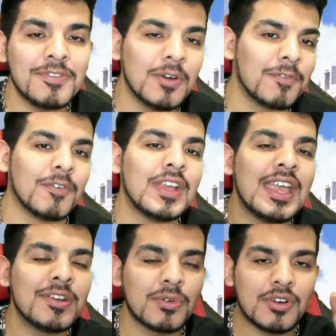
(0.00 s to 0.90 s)
Don't
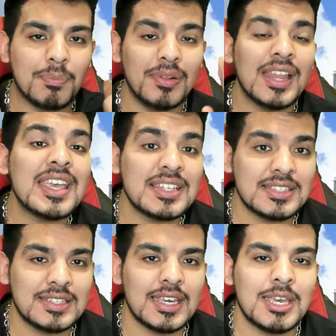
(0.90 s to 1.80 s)
forget, in order to play
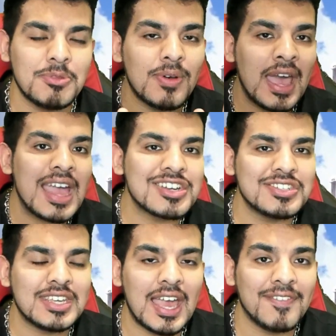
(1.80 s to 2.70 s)
this game, you
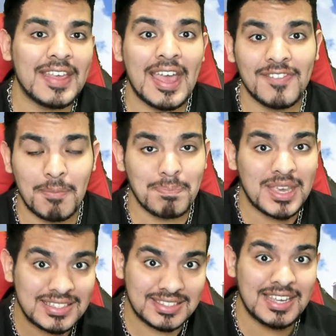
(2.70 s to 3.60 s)
actually have to have the
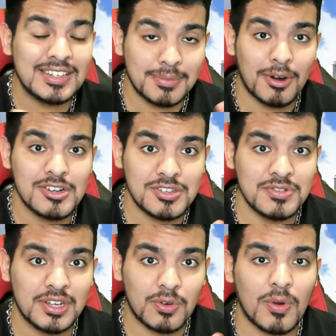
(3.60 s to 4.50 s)
base Kingdom Hearts
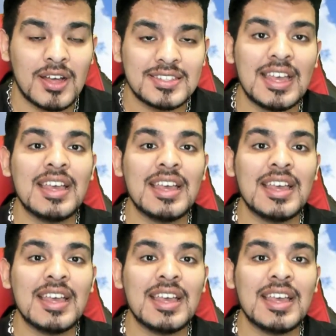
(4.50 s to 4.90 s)
Union Cross